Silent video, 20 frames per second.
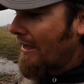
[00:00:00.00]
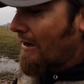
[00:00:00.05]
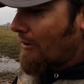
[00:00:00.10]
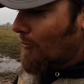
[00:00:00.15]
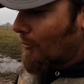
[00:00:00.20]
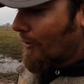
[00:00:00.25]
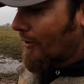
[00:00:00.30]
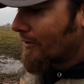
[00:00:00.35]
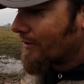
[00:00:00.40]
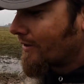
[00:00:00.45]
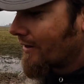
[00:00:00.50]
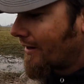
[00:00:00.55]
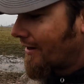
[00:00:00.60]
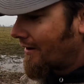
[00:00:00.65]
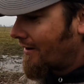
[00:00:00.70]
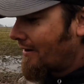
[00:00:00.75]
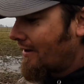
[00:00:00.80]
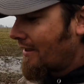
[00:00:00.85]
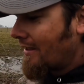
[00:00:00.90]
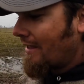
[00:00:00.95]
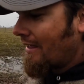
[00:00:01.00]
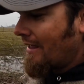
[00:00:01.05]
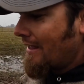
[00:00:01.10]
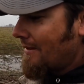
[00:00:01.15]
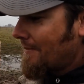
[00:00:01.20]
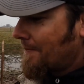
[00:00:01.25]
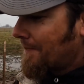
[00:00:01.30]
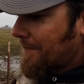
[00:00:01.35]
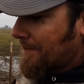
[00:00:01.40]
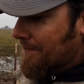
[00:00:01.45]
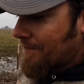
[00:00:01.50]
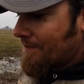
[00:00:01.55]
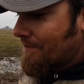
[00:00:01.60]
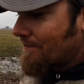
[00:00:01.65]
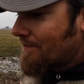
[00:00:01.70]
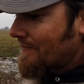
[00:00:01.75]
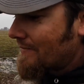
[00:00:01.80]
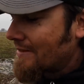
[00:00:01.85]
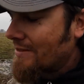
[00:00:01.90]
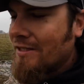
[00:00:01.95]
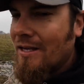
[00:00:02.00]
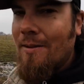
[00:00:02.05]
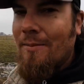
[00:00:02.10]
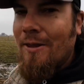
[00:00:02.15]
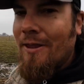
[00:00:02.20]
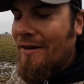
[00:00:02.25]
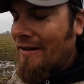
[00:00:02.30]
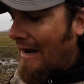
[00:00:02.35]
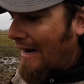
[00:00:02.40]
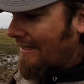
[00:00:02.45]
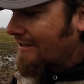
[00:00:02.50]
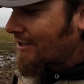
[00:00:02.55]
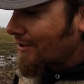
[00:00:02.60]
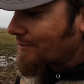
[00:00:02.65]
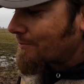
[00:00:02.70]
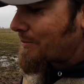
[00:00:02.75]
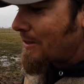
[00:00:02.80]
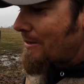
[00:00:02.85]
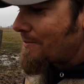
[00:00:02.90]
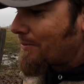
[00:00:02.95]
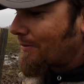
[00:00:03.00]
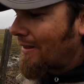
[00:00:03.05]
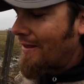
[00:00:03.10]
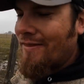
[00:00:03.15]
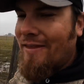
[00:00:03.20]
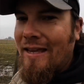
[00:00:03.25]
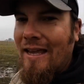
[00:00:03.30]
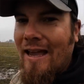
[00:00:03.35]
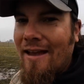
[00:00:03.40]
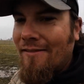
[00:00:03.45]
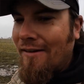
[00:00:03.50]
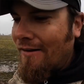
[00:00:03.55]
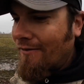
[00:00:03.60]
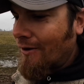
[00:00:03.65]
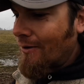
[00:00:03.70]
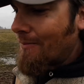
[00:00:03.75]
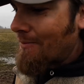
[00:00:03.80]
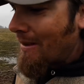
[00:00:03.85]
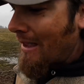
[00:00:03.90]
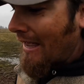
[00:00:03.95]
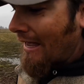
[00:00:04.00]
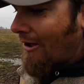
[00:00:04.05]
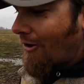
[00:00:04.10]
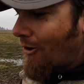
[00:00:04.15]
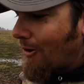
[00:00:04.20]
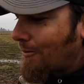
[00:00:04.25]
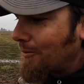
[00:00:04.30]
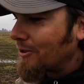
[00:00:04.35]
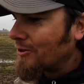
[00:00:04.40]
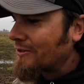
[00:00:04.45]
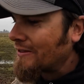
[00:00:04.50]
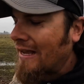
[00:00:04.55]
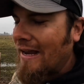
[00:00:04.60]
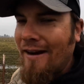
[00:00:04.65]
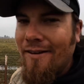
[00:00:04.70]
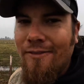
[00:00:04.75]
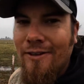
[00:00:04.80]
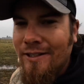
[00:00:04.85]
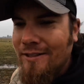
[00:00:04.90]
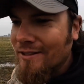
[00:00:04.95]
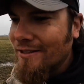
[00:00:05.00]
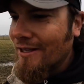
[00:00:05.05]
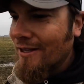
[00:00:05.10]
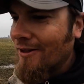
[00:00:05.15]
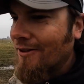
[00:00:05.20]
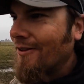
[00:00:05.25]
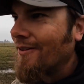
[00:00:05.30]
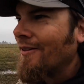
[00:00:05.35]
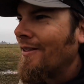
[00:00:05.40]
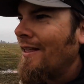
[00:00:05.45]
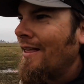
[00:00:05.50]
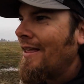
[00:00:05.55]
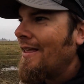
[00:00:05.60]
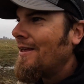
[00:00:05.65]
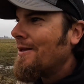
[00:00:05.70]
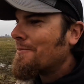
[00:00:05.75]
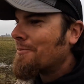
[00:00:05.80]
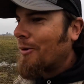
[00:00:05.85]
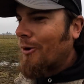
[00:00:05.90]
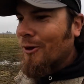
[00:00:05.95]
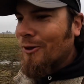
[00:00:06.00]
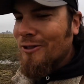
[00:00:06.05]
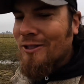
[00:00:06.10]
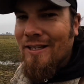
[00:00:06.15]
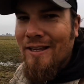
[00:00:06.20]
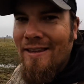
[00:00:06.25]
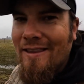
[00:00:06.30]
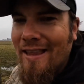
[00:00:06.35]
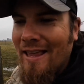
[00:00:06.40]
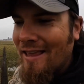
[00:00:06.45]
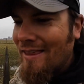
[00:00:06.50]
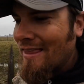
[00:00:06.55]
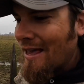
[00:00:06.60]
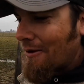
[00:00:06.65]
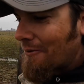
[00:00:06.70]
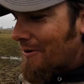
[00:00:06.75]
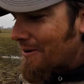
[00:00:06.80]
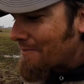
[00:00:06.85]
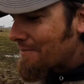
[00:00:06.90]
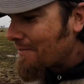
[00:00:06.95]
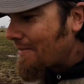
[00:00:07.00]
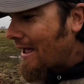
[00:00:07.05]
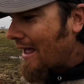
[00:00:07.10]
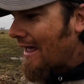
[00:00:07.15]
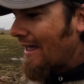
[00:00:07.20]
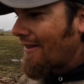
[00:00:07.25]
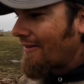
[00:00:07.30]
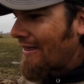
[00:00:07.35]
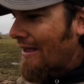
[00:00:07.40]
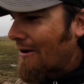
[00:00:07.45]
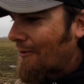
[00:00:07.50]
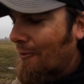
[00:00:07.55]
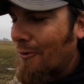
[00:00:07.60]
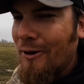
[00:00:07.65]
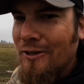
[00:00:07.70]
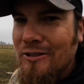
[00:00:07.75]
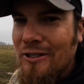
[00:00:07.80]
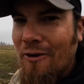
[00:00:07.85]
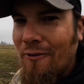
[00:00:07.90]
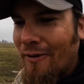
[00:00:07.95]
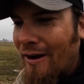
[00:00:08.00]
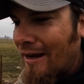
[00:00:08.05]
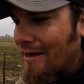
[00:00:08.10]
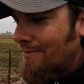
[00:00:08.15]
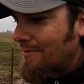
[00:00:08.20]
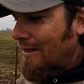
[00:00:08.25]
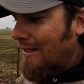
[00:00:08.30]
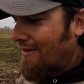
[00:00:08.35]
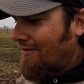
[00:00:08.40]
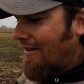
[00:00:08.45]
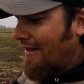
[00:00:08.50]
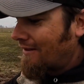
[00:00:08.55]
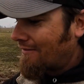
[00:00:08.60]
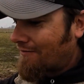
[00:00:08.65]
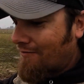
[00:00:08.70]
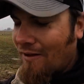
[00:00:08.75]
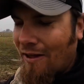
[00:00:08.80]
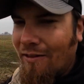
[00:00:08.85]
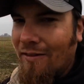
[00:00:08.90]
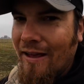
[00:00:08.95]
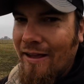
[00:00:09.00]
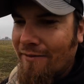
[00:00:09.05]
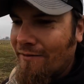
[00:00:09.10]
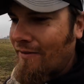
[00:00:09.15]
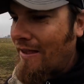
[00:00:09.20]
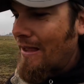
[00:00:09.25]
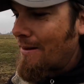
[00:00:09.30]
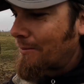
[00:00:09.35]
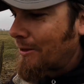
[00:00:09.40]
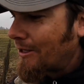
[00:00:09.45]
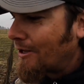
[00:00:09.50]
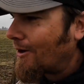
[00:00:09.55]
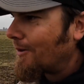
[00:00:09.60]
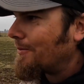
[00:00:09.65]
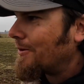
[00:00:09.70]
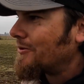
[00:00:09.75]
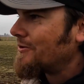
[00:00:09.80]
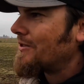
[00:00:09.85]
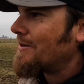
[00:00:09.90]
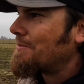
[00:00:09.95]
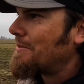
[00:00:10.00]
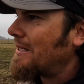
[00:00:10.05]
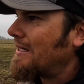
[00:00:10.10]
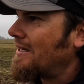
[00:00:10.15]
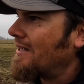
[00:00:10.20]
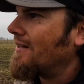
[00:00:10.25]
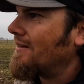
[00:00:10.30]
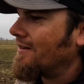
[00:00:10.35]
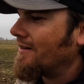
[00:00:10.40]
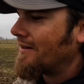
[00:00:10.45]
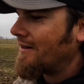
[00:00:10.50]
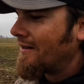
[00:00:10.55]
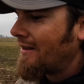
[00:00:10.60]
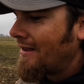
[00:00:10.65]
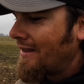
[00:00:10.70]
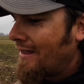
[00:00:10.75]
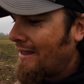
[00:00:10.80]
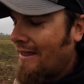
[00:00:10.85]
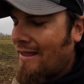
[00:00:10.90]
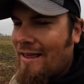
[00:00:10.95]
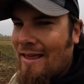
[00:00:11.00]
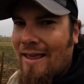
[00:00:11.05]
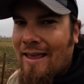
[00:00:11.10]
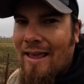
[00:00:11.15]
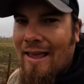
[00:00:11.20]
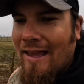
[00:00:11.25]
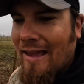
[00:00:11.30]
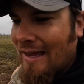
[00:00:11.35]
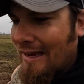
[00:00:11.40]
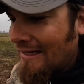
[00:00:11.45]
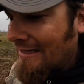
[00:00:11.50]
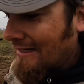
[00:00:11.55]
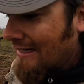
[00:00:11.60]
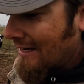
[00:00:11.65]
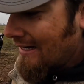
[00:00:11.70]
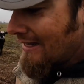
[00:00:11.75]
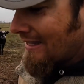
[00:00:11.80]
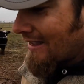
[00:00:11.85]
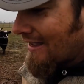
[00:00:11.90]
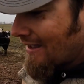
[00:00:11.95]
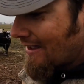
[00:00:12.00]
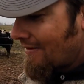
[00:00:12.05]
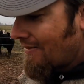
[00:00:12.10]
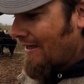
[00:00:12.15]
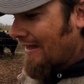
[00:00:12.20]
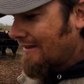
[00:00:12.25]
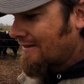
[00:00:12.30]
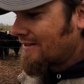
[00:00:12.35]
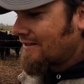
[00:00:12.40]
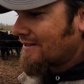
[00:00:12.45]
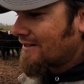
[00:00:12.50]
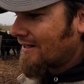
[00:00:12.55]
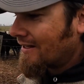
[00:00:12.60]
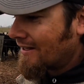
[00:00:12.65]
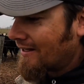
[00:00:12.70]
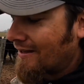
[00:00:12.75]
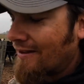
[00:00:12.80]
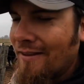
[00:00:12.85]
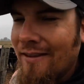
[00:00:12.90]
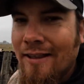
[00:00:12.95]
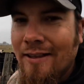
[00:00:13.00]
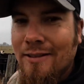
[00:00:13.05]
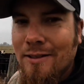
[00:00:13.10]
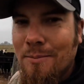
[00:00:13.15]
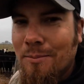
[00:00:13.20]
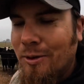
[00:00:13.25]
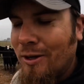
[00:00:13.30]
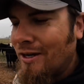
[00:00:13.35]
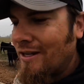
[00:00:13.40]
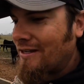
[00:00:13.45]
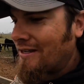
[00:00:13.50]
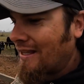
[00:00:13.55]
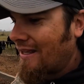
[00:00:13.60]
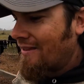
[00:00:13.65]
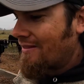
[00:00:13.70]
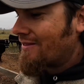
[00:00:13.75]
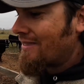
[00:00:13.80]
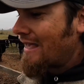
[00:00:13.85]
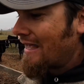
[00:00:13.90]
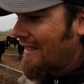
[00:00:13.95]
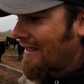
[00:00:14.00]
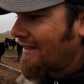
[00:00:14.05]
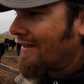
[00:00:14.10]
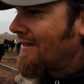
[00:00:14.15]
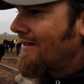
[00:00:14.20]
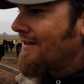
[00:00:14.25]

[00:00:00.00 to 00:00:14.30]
that work there some of the nicest people I think I've ever met. Almost every single person that we met that works at Redmond like felt like family almost immediately. And uh, that's, uh, that's a pretty neat thing.